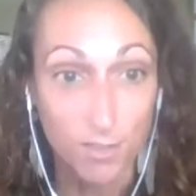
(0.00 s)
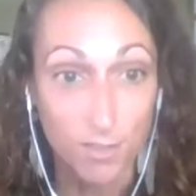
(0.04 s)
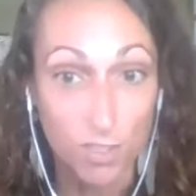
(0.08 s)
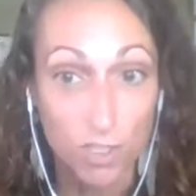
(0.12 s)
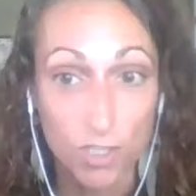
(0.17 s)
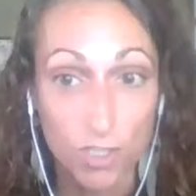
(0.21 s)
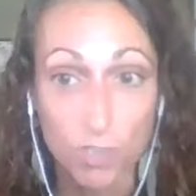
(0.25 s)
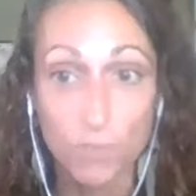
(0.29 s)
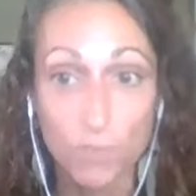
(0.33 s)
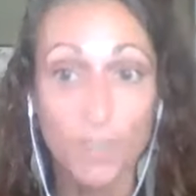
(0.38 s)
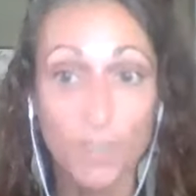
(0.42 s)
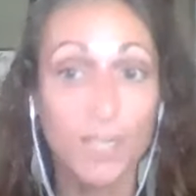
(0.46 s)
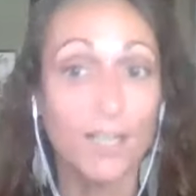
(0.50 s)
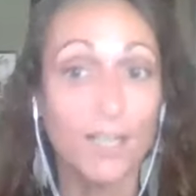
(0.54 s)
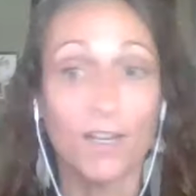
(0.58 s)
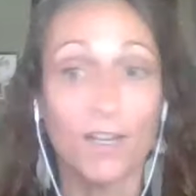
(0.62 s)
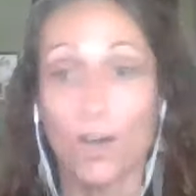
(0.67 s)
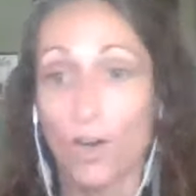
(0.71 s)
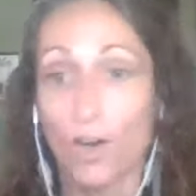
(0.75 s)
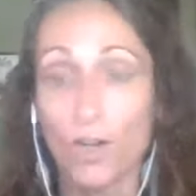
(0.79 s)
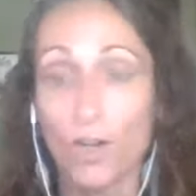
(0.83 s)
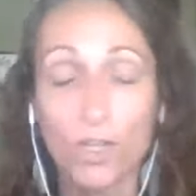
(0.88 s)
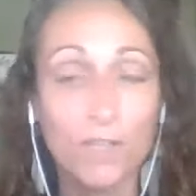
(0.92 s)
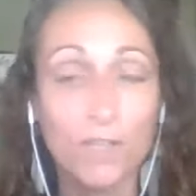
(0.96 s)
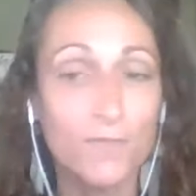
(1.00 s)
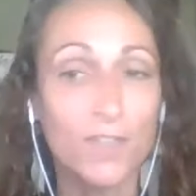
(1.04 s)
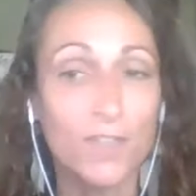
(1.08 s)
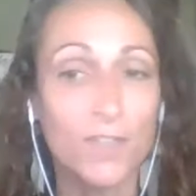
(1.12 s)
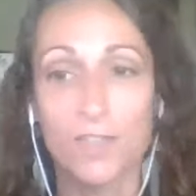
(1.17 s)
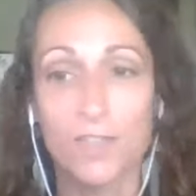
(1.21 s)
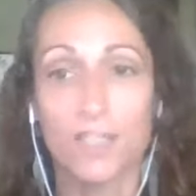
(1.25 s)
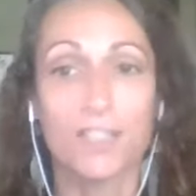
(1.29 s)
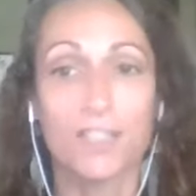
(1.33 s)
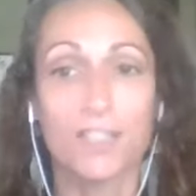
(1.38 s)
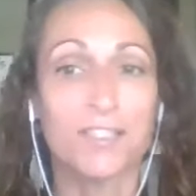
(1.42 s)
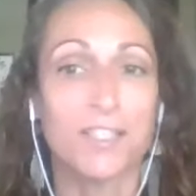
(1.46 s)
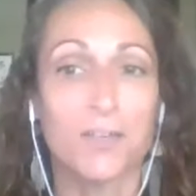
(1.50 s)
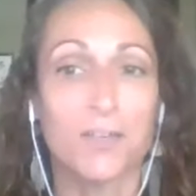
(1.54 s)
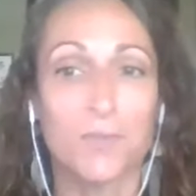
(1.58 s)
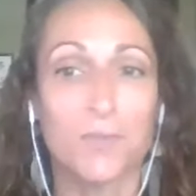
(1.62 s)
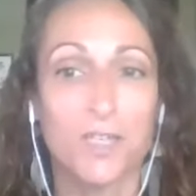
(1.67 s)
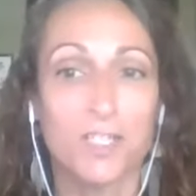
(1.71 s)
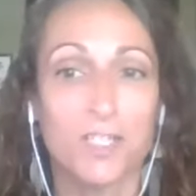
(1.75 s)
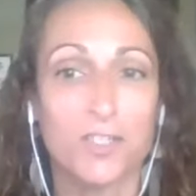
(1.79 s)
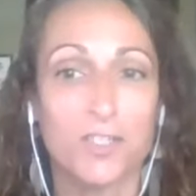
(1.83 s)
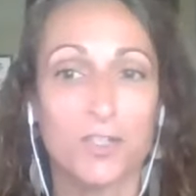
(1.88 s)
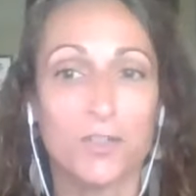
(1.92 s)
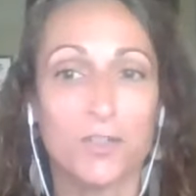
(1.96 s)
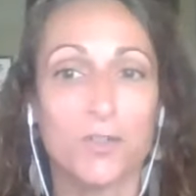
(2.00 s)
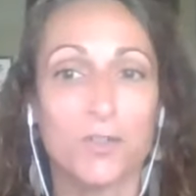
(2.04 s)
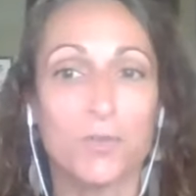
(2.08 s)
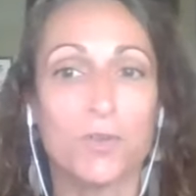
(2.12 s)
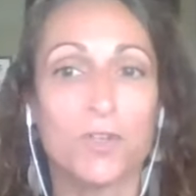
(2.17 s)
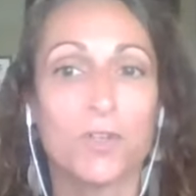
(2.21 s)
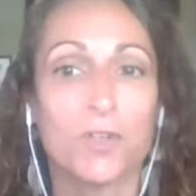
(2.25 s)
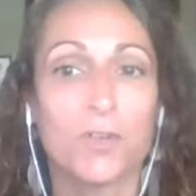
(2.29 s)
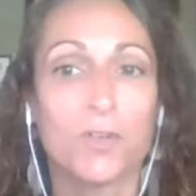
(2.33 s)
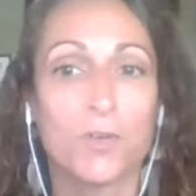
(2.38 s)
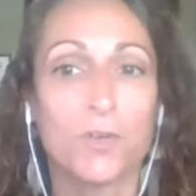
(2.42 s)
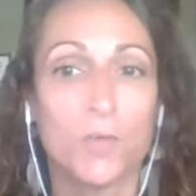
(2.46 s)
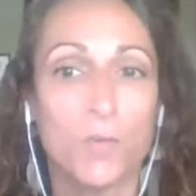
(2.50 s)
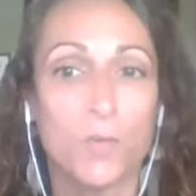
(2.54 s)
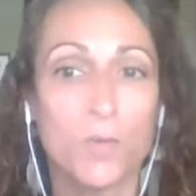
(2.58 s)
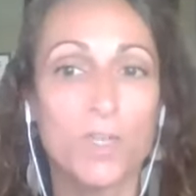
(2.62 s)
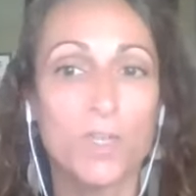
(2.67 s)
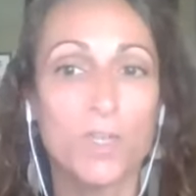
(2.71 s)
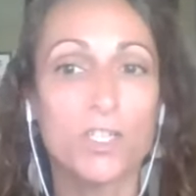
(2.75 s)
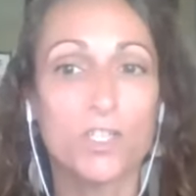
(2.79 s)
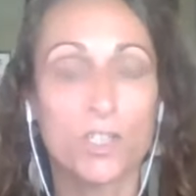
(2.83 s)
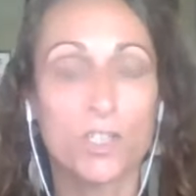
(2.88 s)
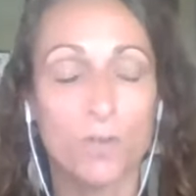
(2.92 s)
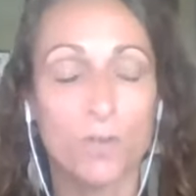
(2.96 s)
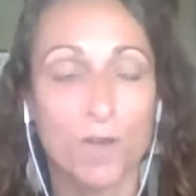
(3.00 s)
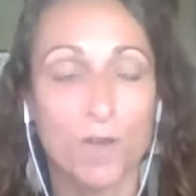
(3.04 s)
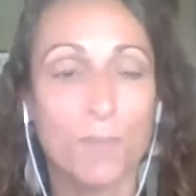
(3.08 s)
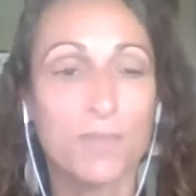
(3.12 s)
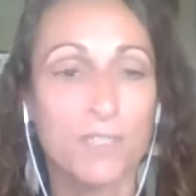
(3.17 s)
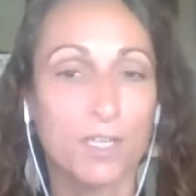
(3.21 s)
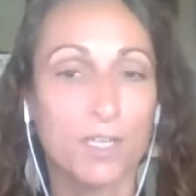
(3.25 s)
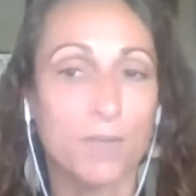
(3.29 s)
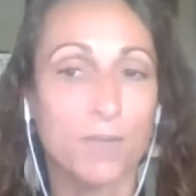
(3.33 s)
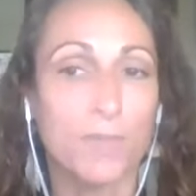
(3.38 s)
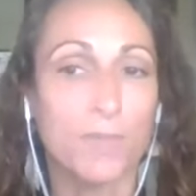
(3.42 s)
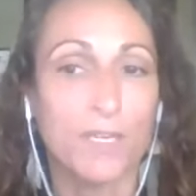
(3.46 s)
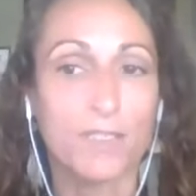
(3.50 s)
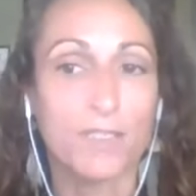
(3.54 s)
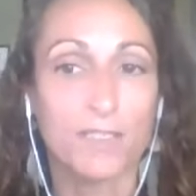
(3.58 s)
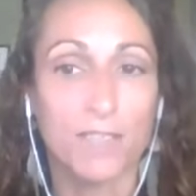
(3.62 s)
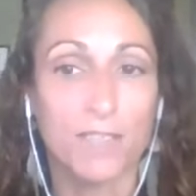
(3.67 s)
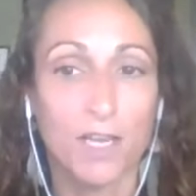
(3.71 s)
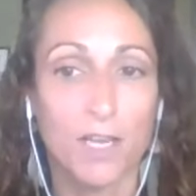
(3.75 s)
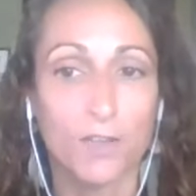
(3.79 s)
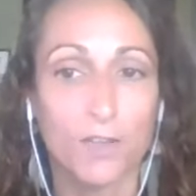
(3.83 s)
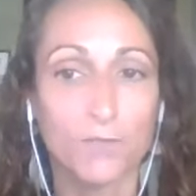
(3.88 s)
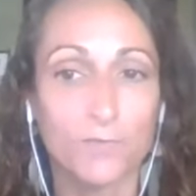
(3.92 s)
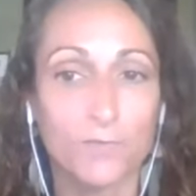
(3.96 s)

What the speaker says: doing all of the things that we do, we show up as our best self.